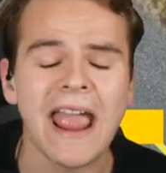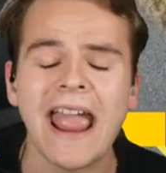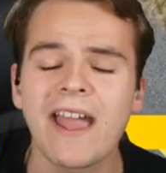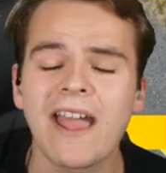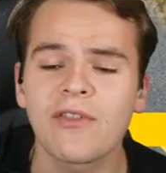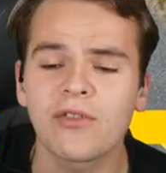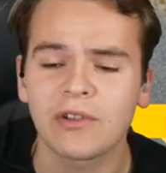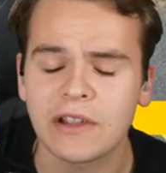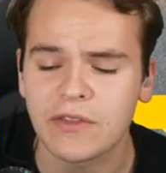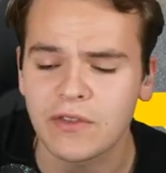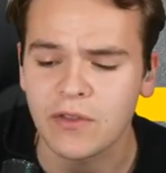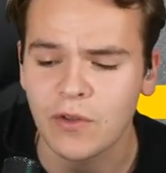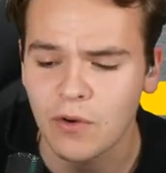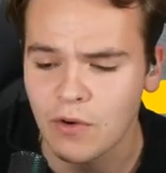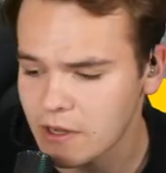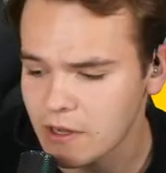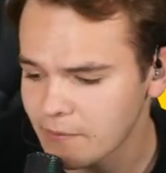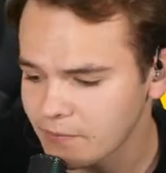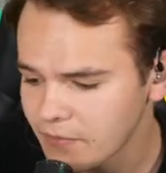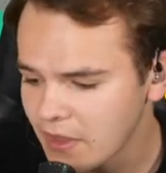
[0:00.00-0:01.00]
The
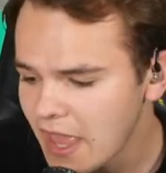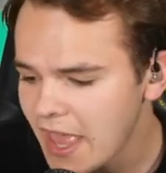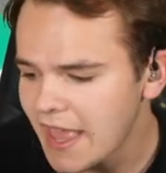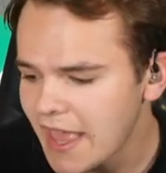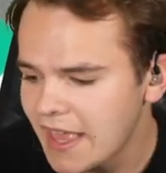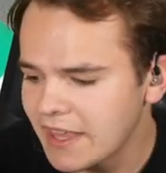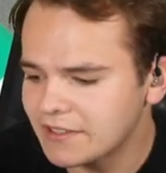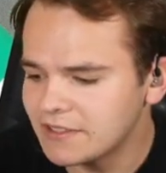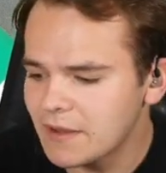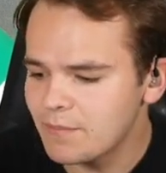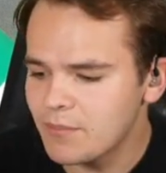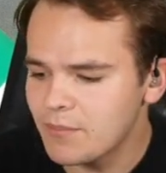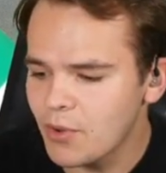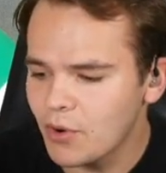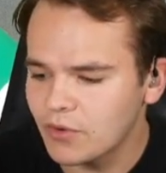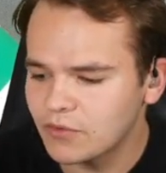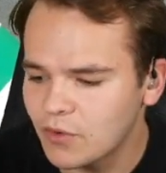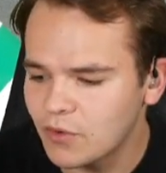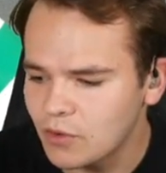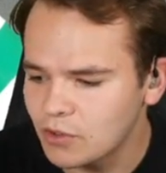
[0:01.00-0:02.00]
A330. Isn't it
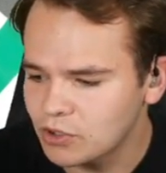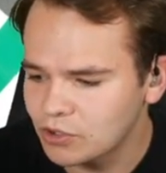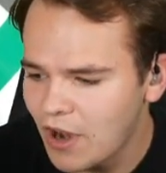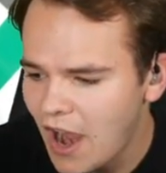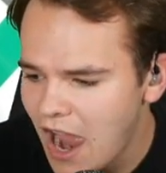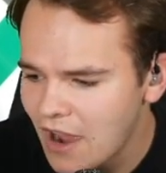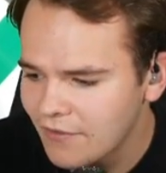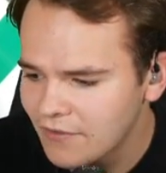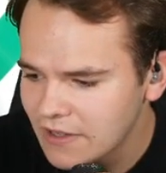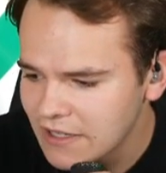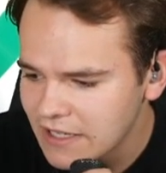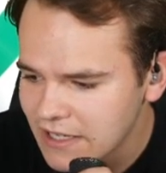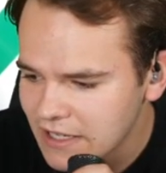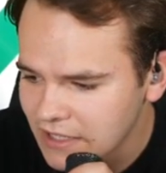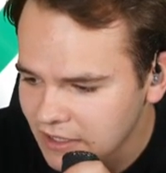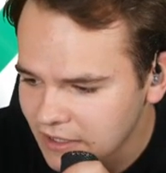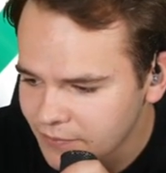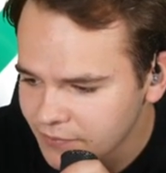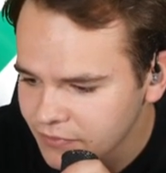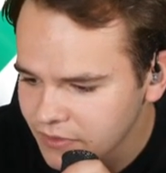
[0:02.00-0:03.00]
beautiful to have it
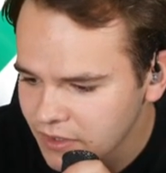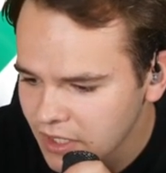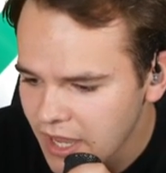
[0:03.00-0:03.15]
here?